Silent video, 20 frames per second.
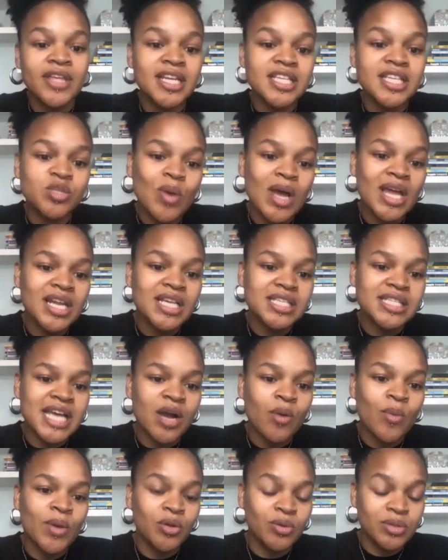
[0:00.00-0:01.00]
And then, as well
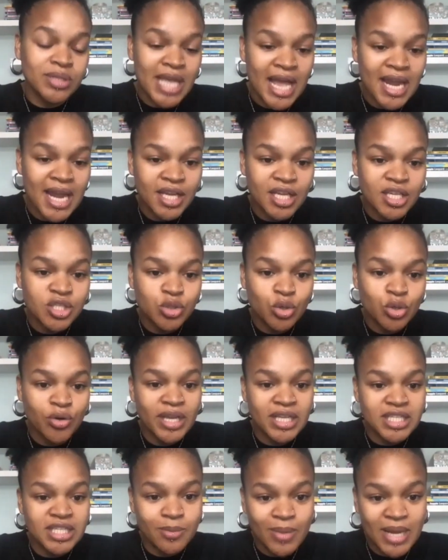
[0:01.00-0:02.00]
as that, when you're telling a
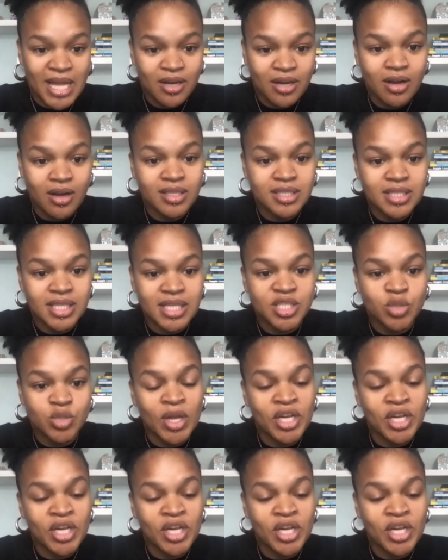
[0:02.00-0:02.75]
story a black artist,